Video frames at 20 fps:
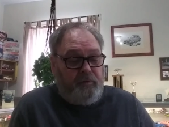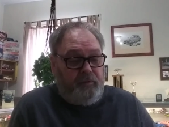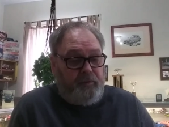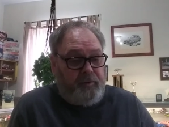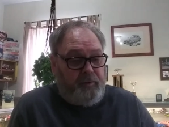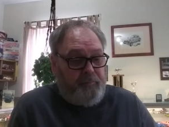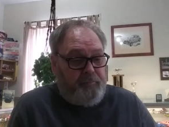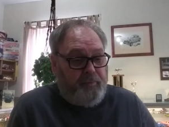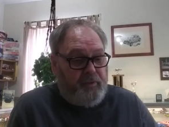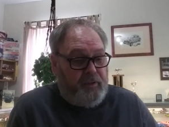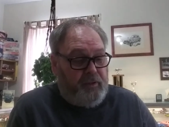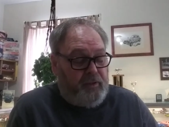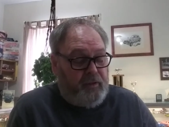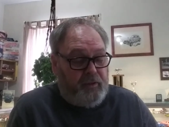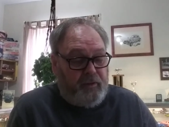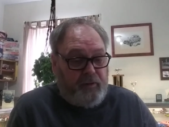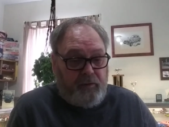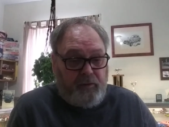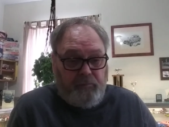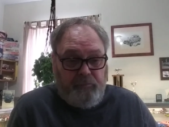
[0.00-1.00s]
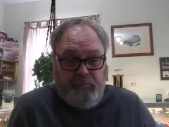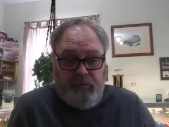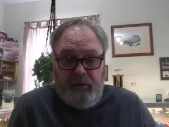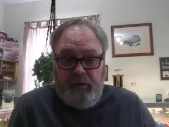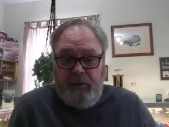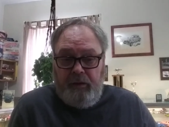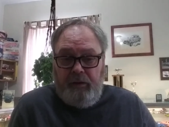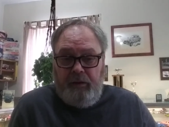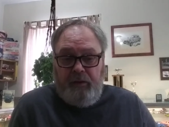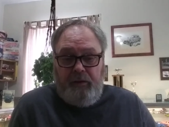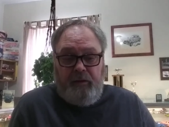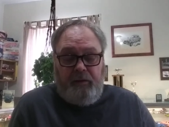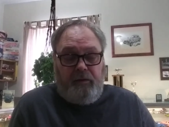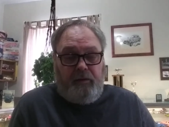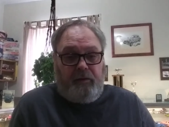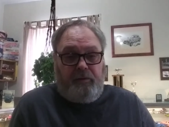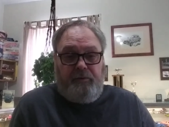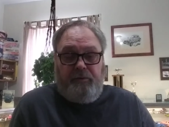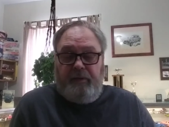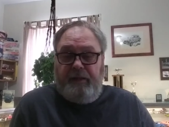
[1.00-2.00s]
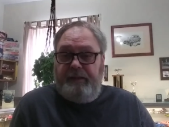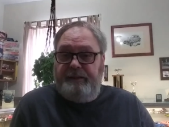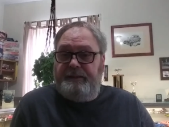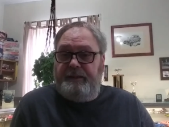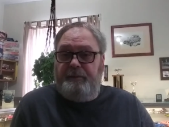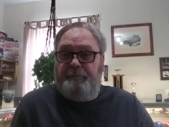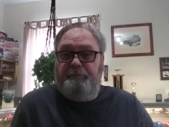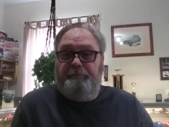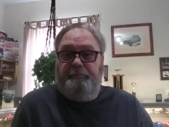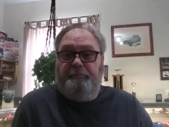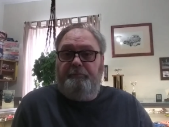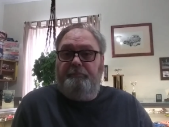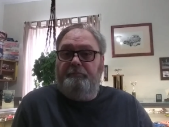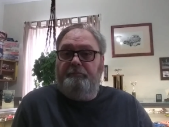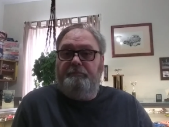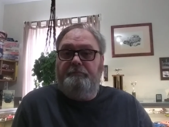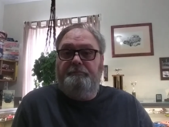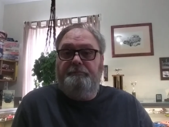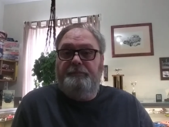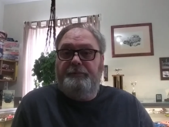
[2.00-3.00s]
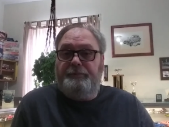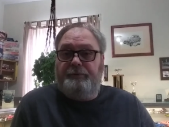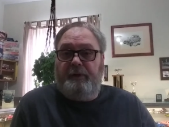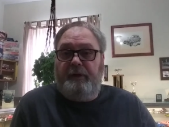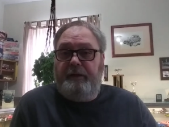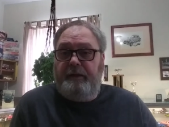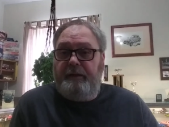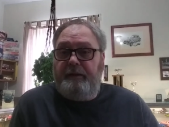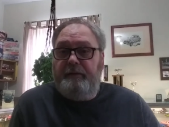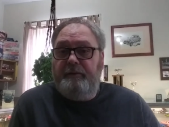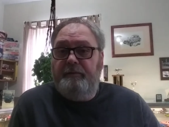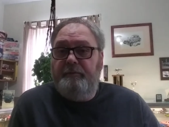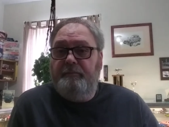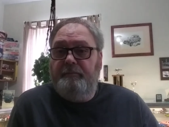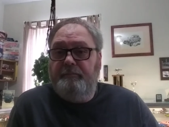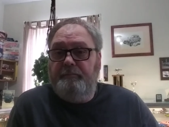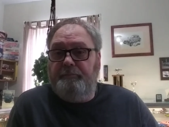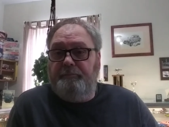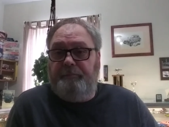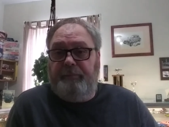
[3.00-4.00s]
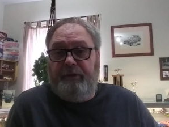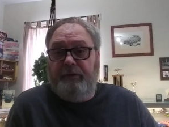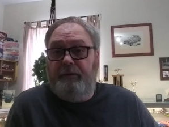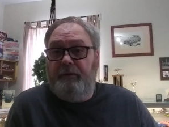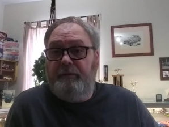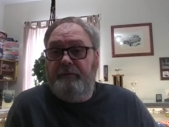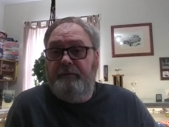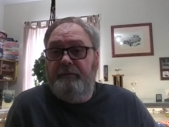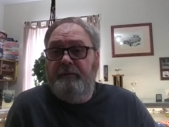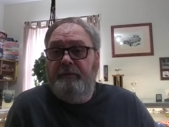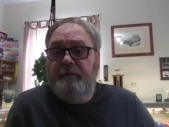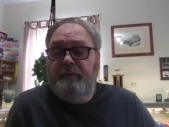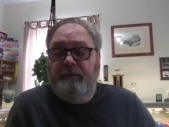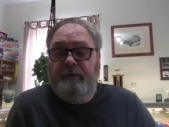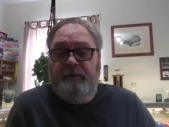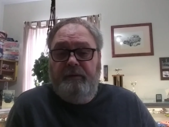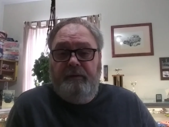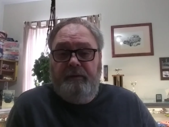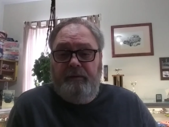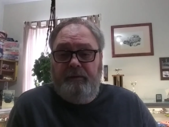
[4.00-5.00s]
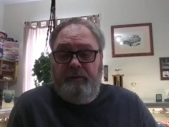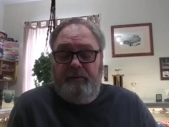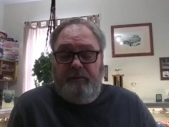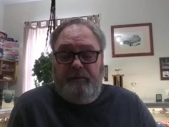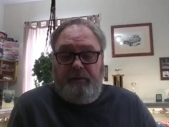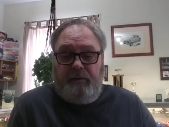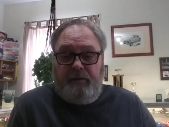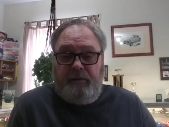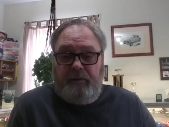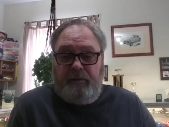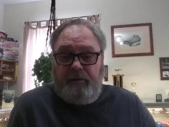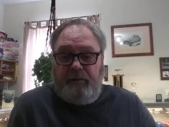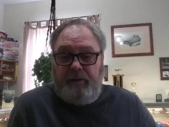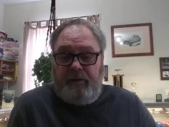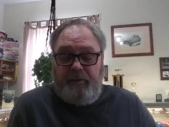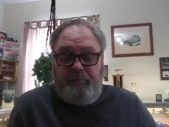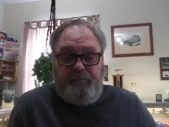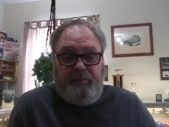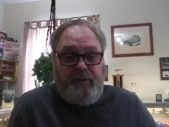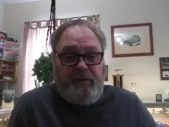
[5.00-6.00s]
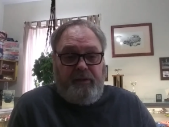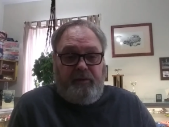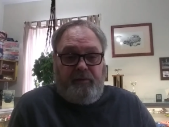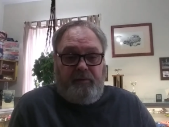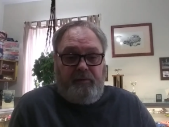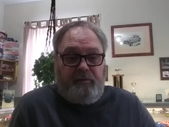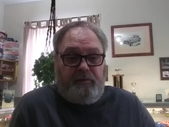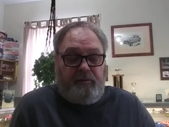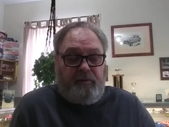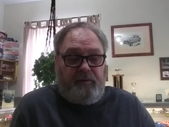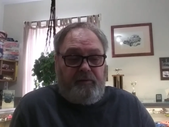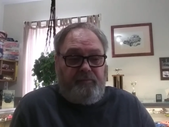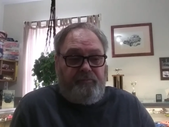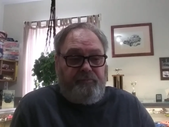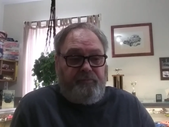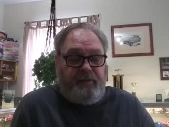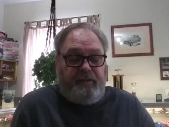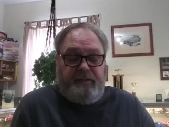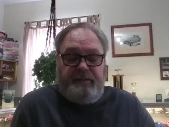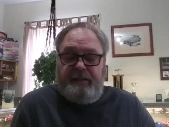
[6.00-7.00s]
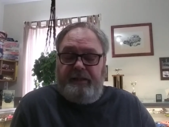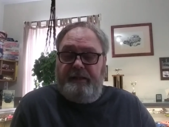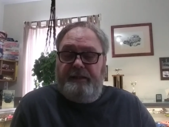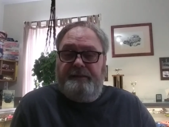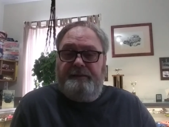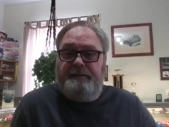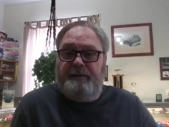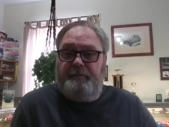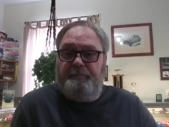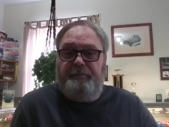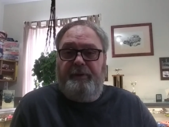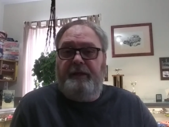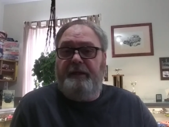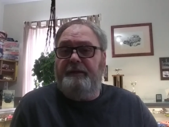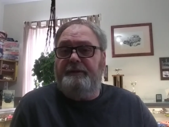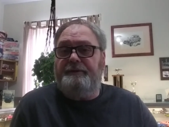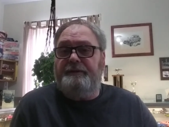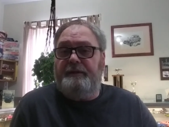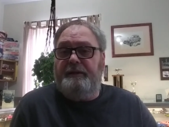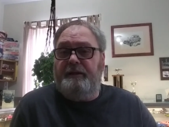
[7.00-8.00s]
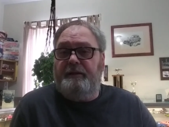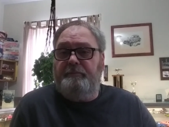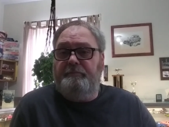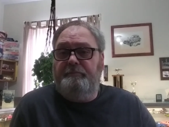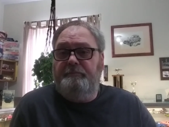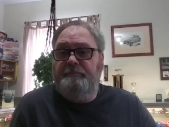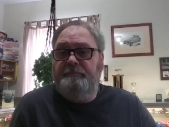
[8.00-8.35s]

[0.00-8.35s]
it'd be a, a crazy trike build, uh, it'd be a, a fantastic paint job.